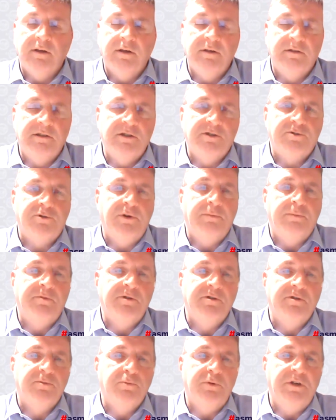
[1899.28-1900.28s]

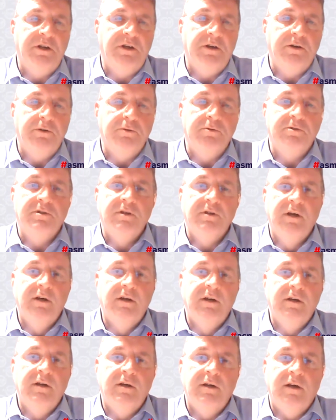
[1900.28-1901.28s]
descriptors we use
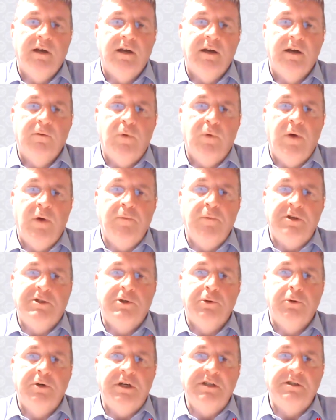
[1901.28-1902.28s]
when we're
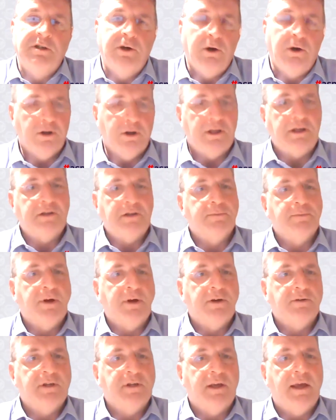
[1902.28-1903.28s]
talking to colleagues
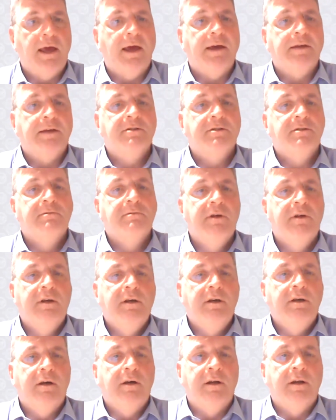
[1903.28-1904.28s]
about a case.
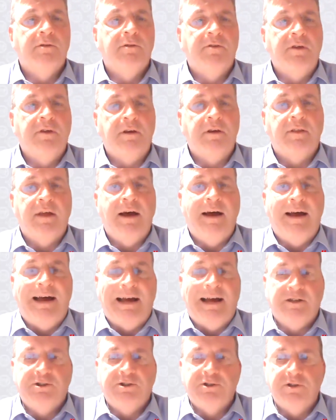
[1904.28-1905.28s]
And I think that
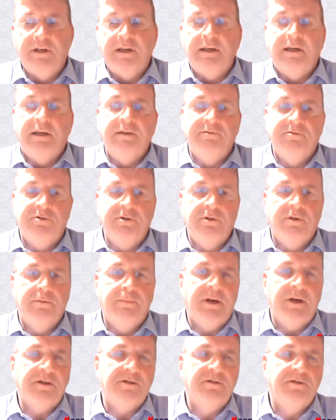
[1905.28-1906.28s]
actually gives you the
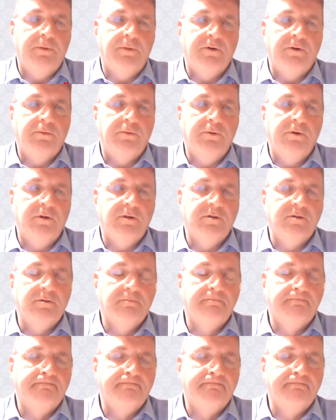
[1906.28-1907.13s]
best of both worlds.